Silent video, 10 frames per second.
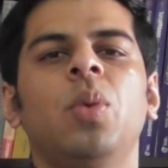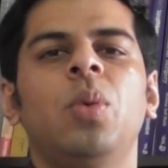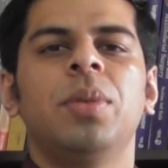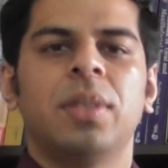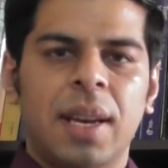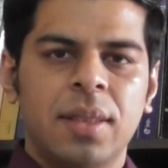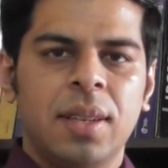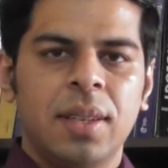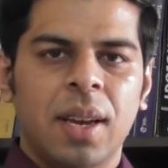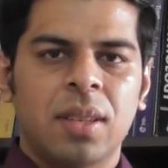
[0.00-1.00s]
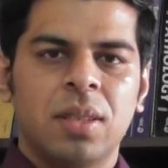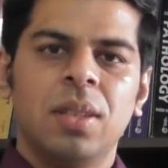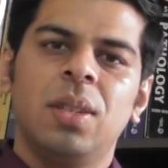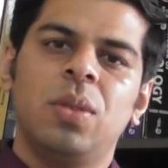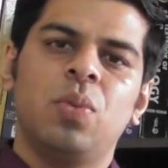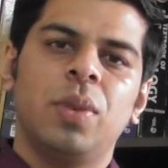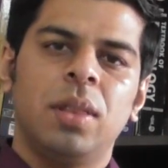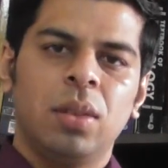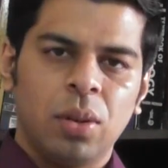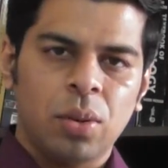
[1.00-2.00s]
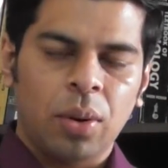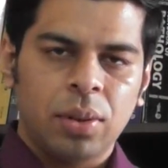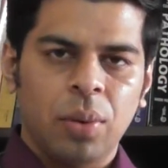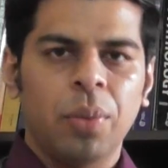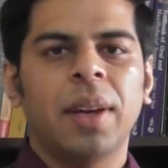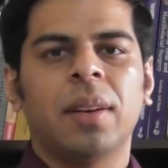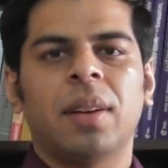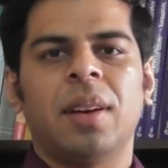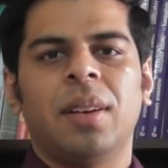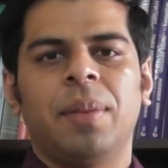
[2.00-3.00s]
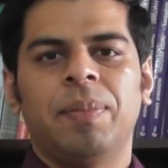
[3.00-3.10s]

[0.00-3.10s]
to Science and Tech series with Dr. Rana.